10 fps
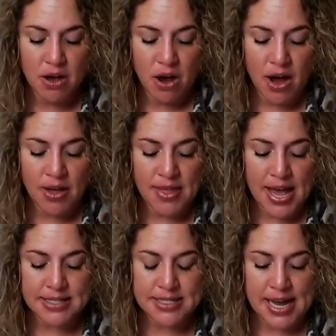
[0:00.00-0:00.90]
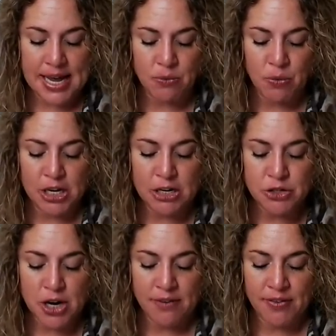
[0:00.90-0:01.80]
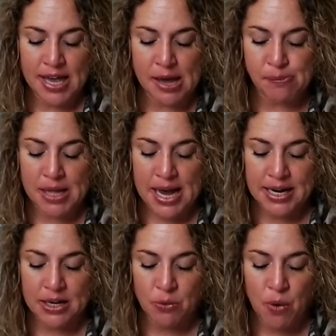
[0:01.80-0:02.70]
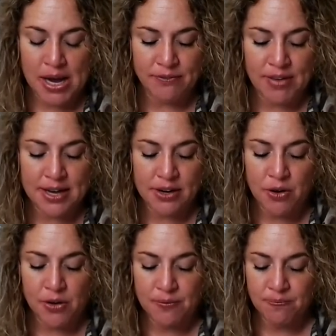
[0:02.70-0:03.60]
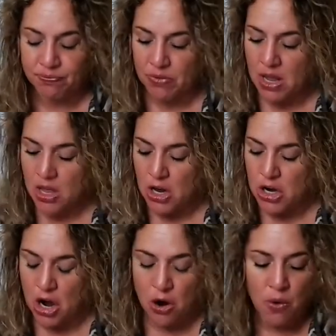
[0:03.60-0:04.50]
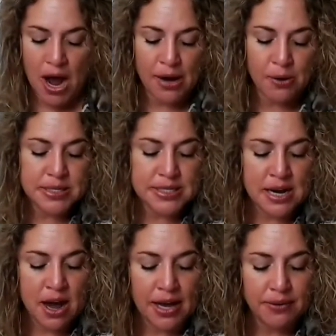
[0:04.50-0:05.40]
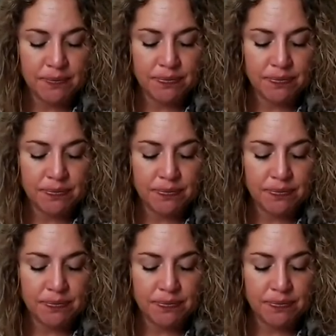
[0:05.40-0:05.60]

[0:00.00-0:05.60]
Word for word: On that date, were you driving a black and white vehicle? No, I was not.